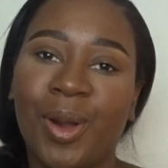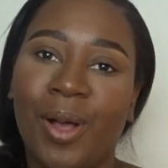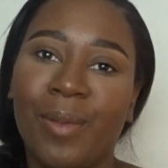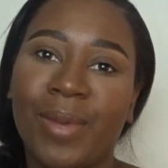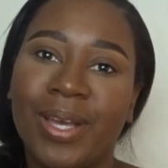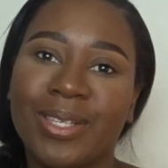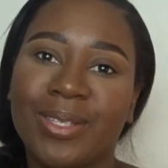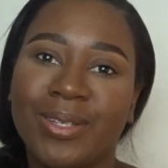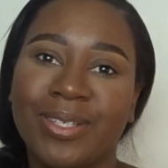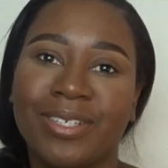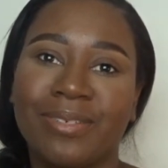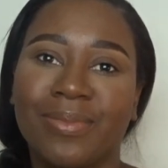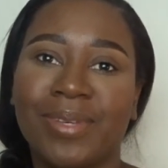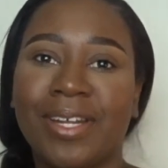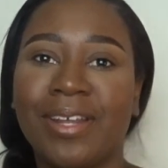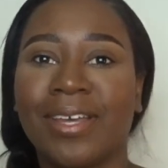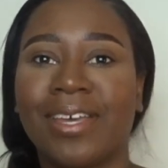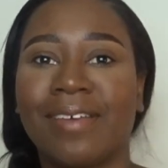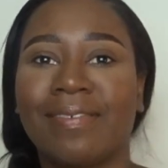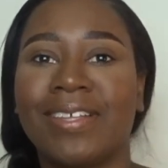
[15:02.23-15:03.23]
on all my social
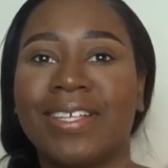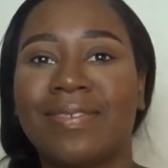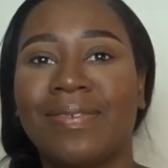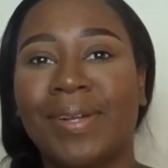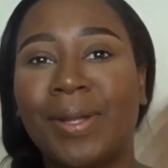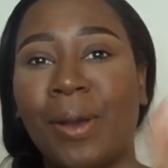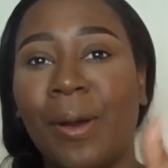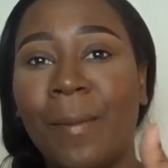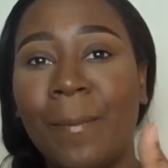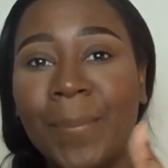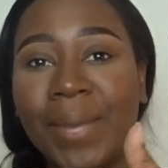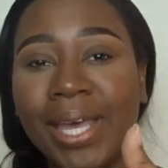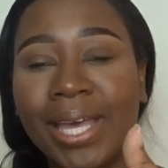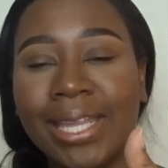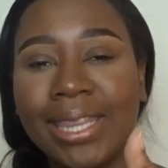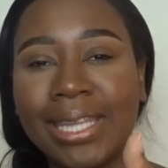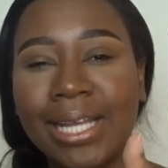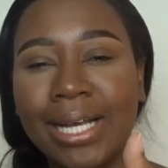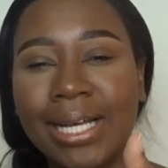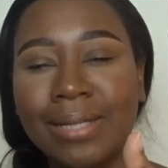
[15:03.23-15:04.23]
media. Give this video a
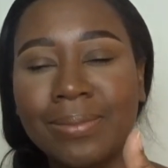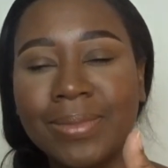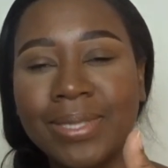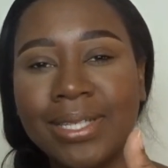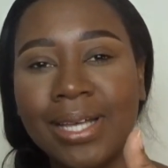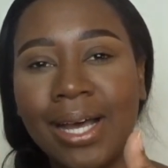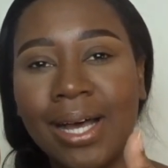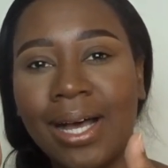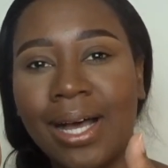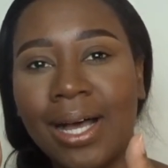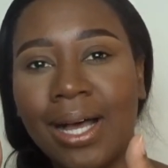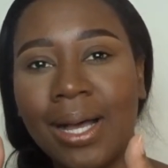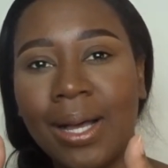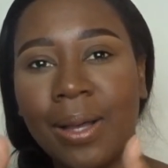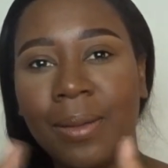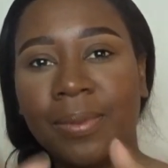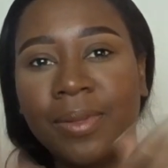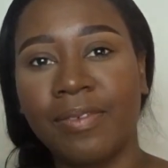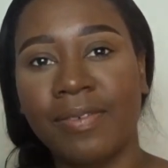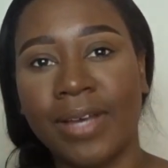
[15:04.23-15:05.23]
big thumbs
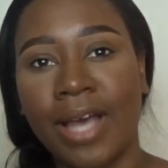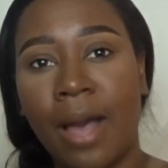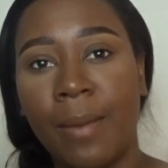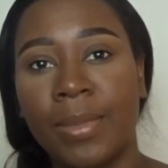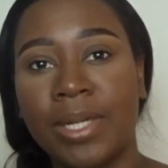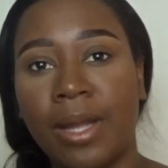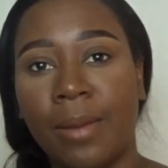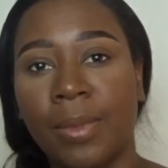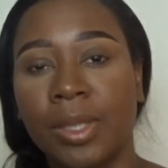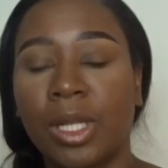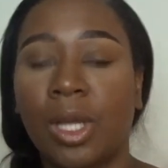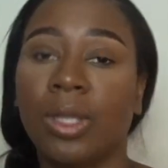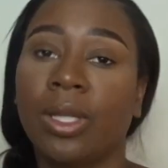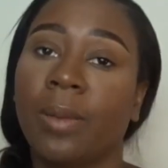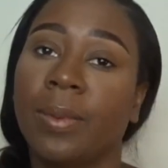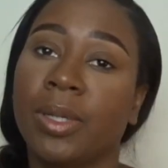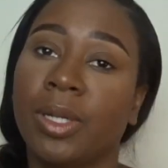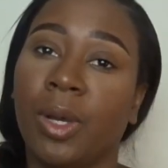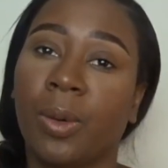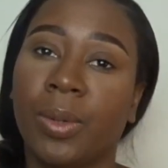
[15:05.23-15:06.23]
up. Leave a comment down below.
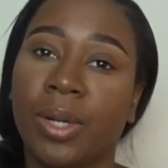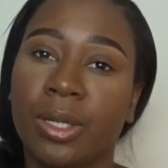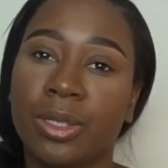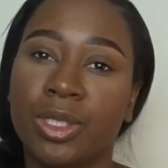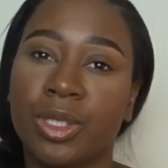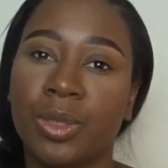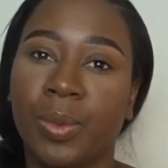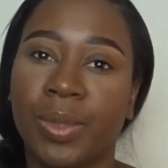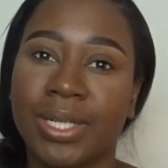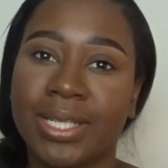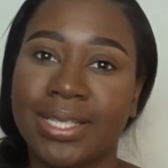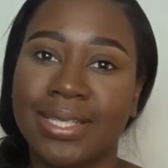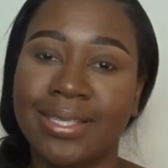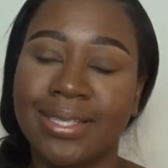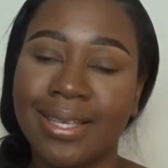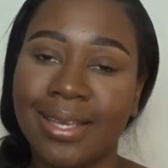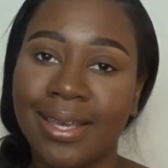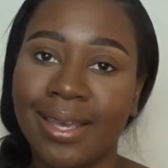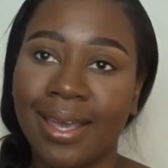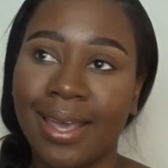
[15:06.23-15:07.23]
Let me know what else you want to
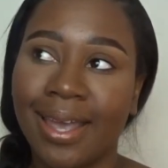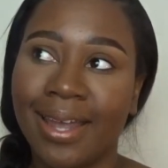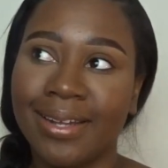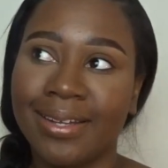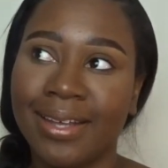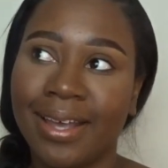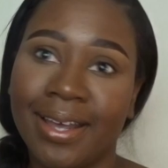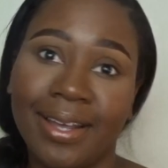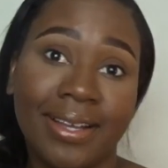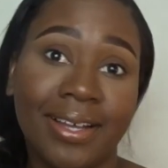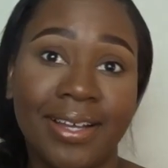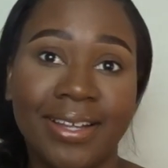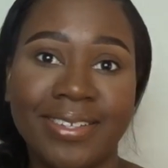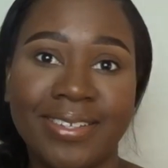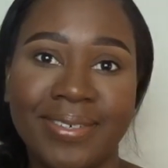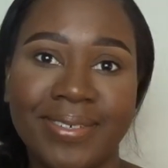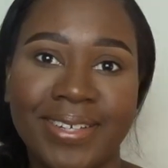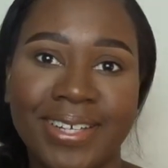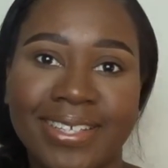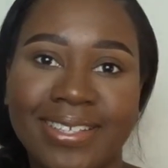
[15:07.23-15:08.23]
see. And yeah,
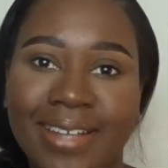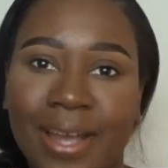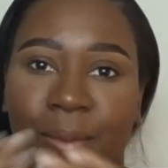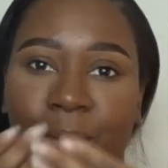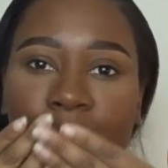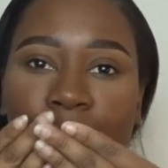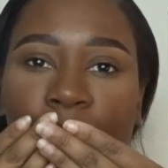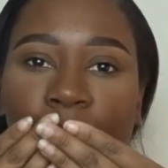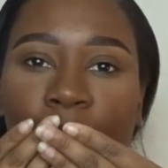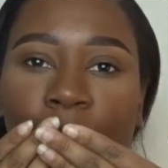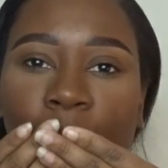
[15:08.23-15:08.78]
until next time.